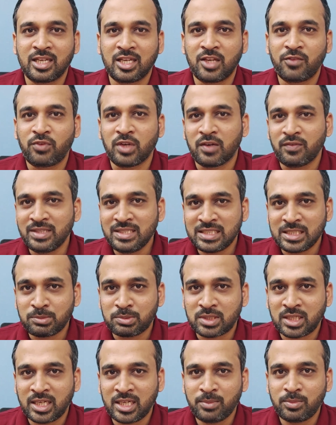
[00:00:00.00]
If you haven't
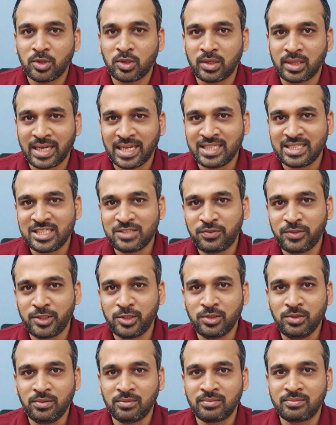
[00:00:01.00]
subscribed or liked this
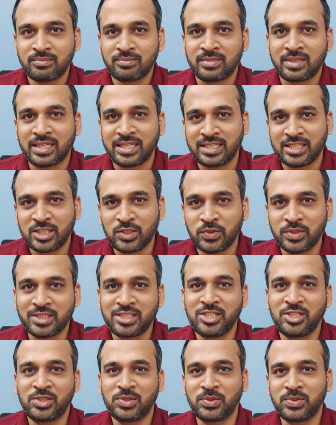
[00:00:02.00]
video, I
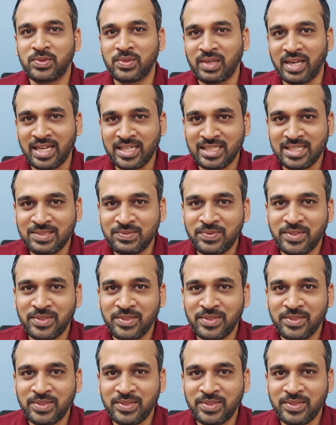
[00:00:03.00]
request you to like this